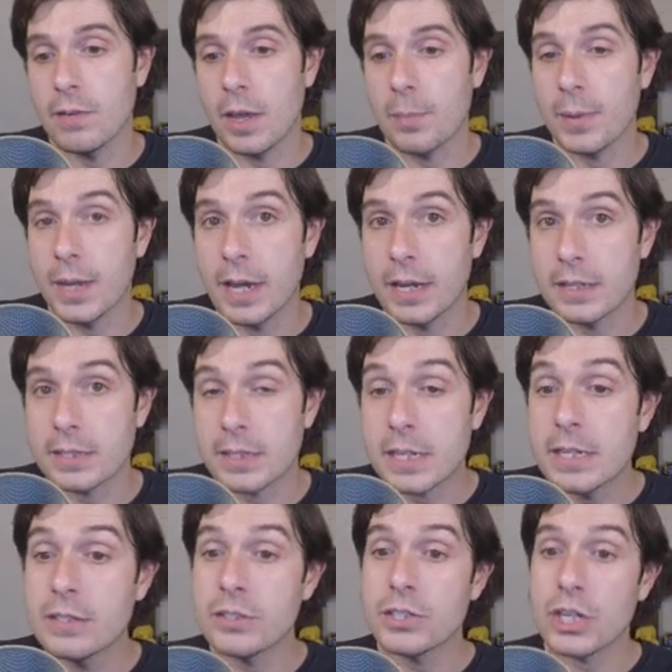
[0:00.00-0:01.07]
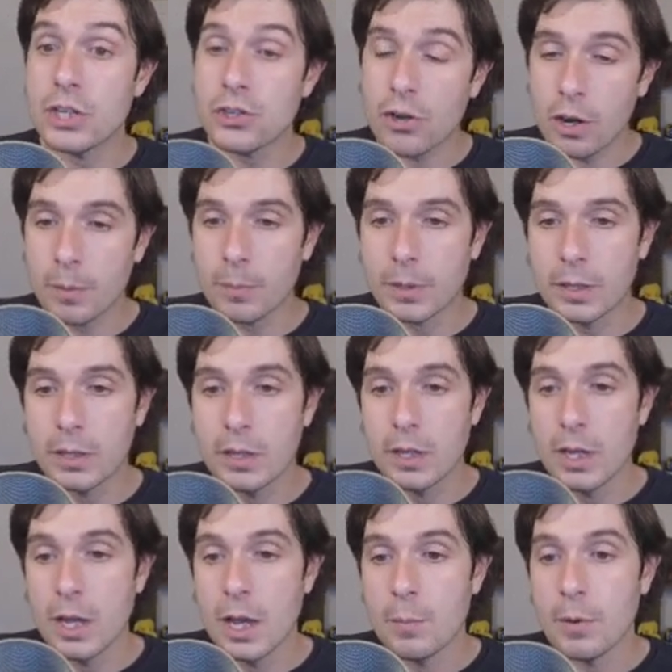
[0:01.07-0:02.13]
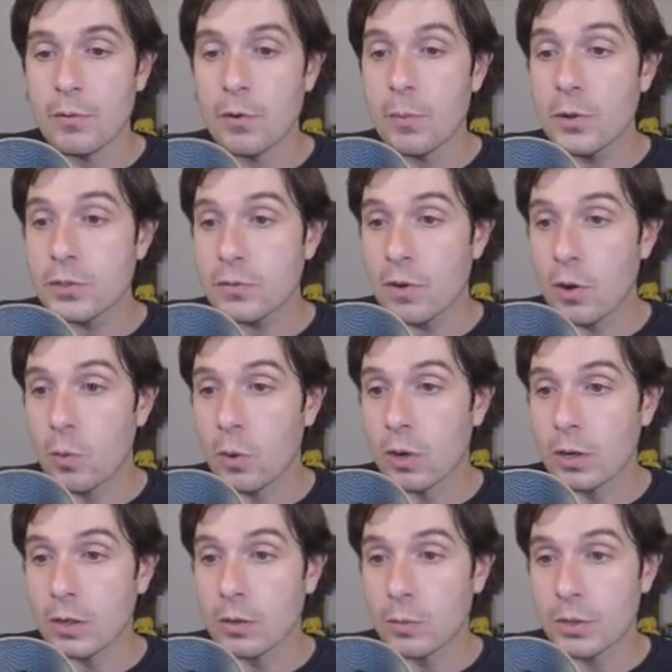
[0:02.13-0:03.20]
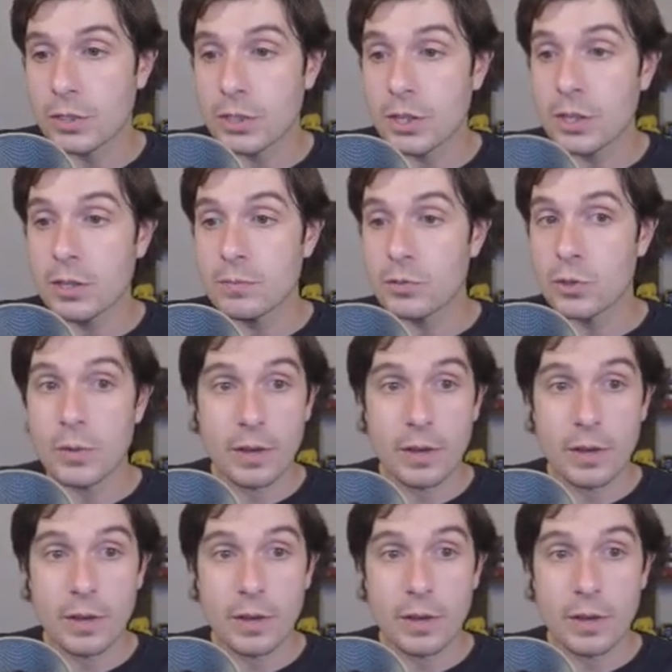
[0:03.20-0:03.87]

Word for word: APIs in C Sharp. But for most of our work, we're just gonna do